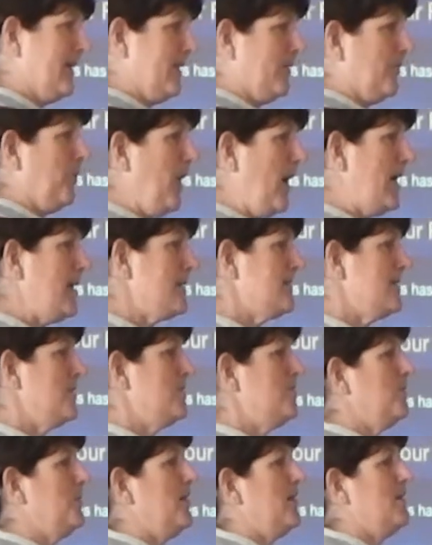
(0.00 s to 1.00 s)
the wild
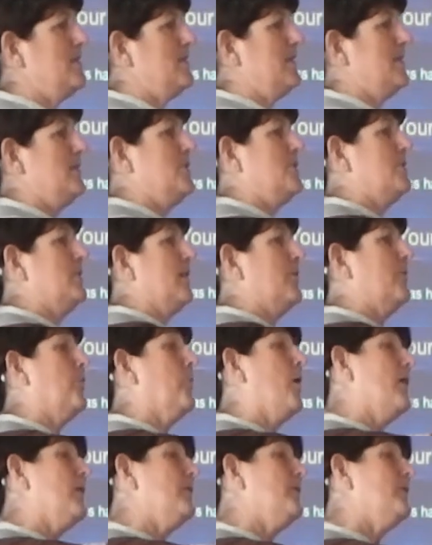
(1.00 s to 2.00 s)
situation is you get
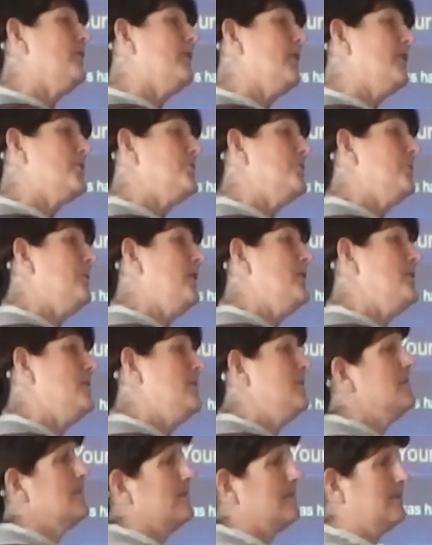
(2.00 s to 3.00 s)
water
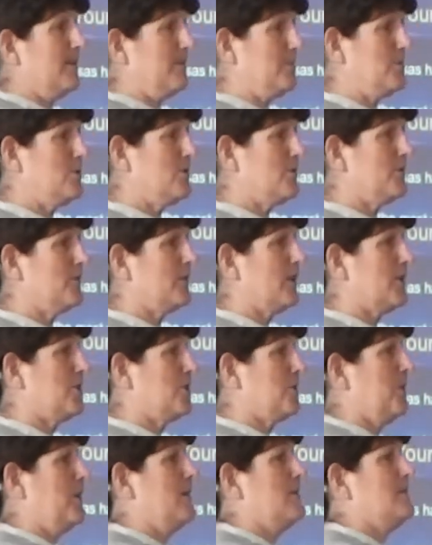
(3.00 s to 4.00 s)
fluctuations and temperature
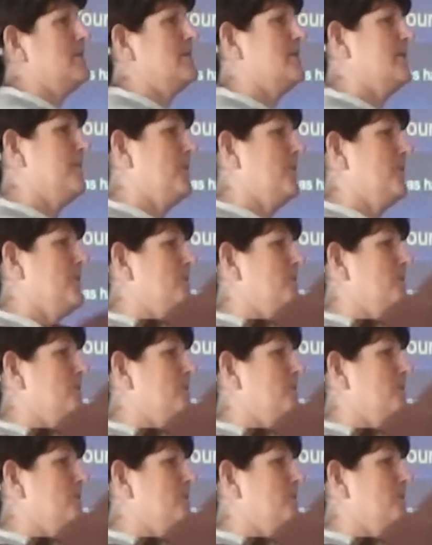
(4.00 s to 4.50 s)
fluctuations. Some of